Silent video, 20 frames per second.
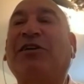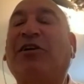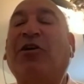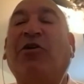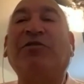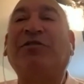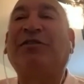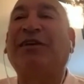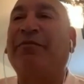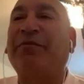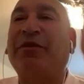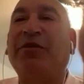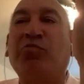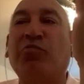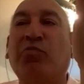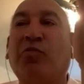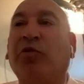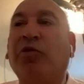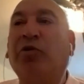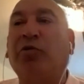contact me,
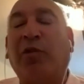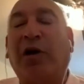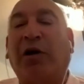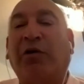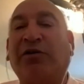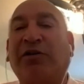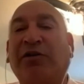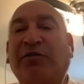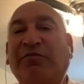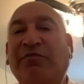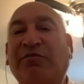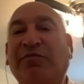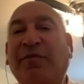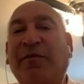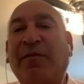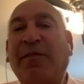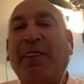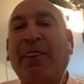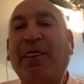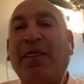more than welcome.
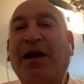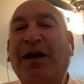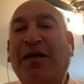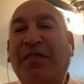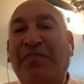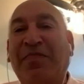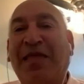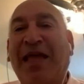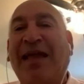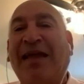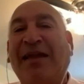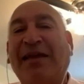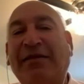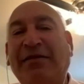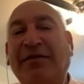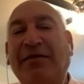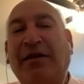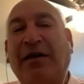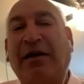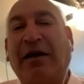And
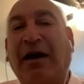then